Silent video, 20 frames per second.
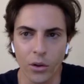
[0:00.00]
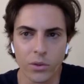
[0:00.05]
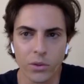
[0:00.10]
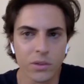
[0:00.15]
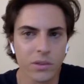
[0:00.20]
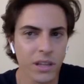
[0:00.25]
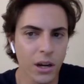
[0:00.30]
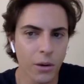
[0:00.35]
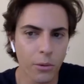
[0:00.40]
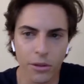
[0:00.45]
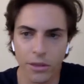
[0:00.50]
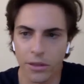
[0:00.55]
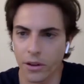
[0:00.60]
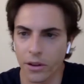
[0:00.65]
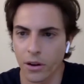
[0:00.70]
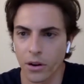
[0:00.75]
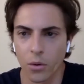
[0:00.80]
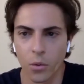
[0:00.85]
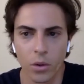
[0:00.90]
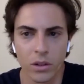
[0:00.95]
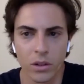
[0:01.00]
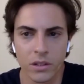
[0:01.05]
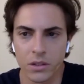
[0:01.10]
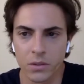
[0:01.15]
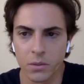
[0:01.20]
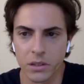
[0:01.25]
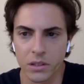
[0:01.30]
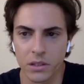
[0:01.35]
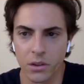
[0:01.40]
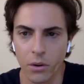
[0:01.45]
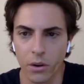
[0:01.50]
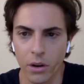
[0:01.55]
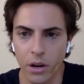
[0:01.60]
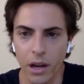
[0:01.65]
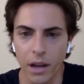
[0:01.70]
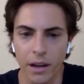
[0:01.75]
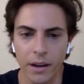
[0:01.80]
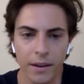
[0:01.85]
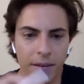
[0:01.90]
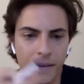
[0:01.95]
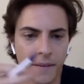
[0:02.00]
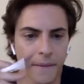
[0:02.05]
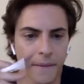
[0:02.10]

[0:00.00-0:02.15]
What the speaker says: Who's there with her? What's going on?